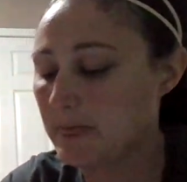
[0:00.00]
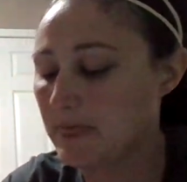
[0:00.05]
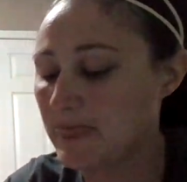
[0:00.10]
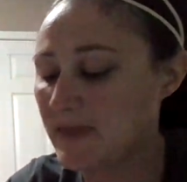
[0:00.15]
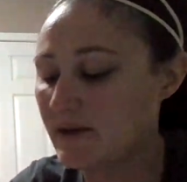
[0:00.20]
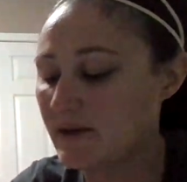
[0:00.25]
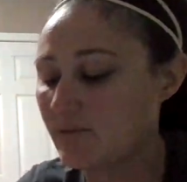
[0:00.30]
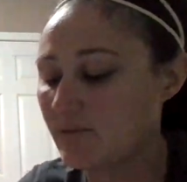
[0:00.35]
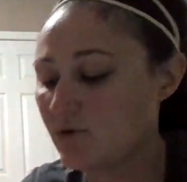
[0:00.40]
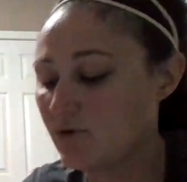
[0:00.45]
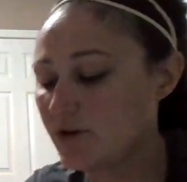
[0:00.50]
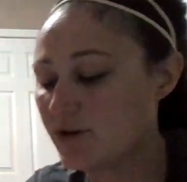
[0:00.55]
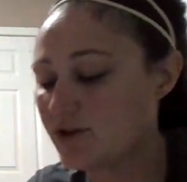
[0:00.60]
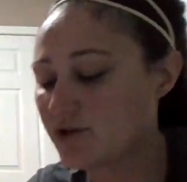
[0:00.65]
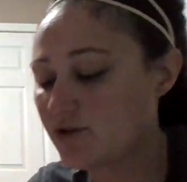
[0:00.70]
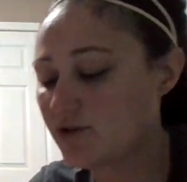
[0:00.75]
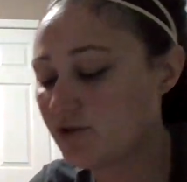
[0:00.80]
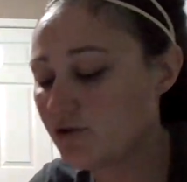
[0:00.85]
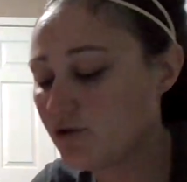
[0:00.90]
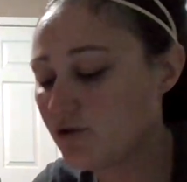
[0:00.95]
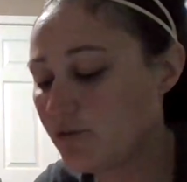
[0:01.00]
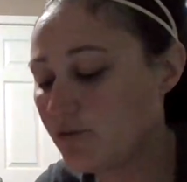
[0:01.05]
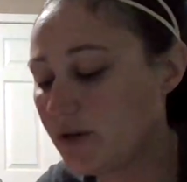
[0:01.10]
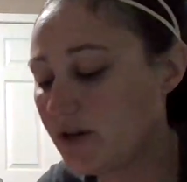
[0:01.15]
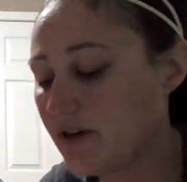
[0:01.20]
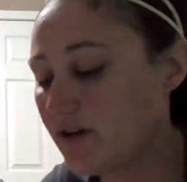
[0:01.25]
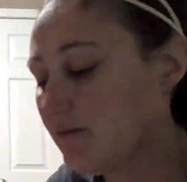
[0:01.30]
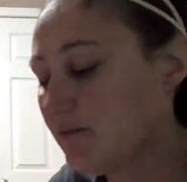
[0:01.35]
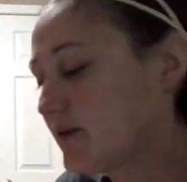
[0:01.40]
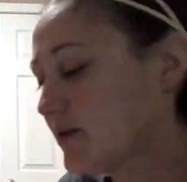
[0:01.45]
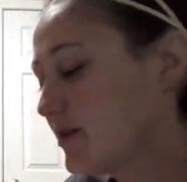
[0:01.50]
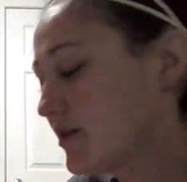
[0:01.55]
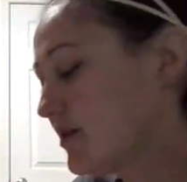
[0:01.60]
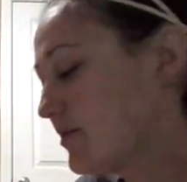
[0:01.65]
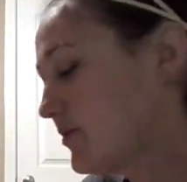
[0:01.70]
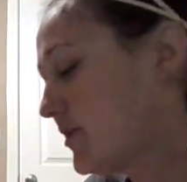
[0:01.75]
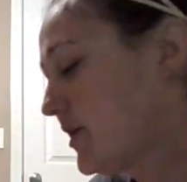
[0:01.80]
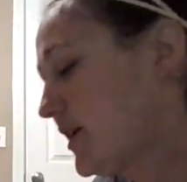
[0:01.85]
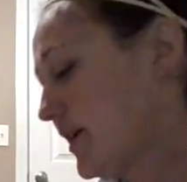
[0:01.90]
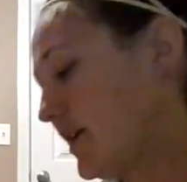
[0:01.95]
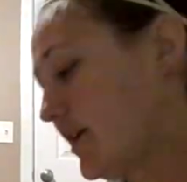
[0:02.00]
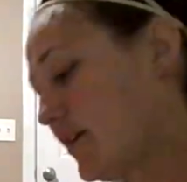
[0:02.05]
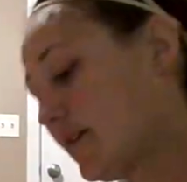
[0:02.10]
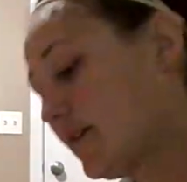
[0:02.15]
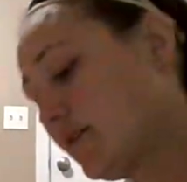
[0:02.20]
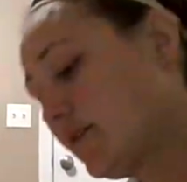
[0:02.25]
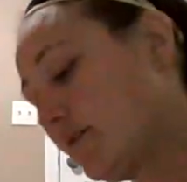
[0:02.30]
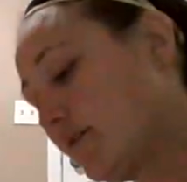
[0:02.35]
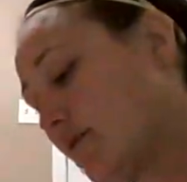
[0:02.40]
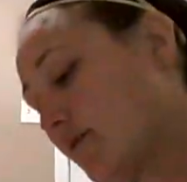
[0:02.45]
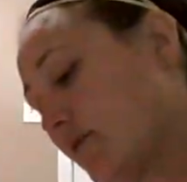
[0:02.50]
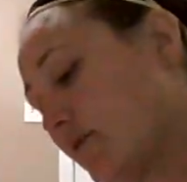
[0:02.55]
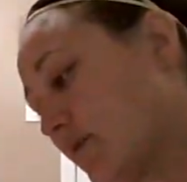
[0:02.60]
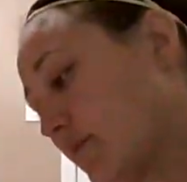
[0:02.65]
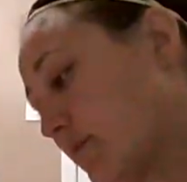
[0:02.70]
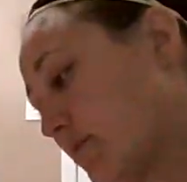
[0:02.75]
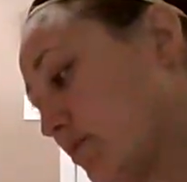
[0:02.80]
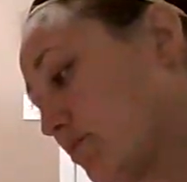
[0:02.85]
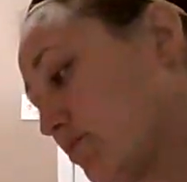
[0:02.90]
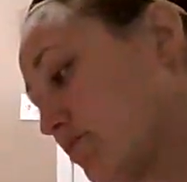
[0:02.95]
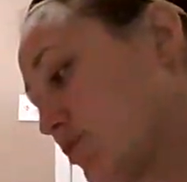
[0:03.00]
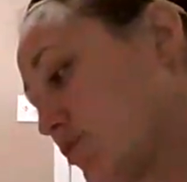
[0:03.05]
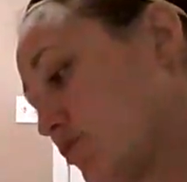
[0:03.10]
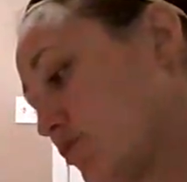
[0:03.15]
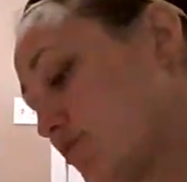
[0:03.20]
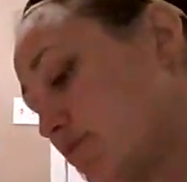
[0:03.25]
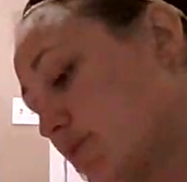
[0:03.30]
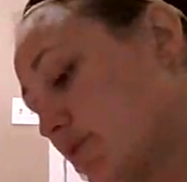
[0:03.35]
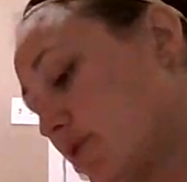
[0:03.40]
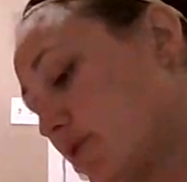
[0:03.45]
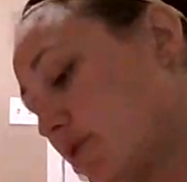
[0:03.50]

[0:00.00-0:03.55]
I'm going to paint my right hand, boop,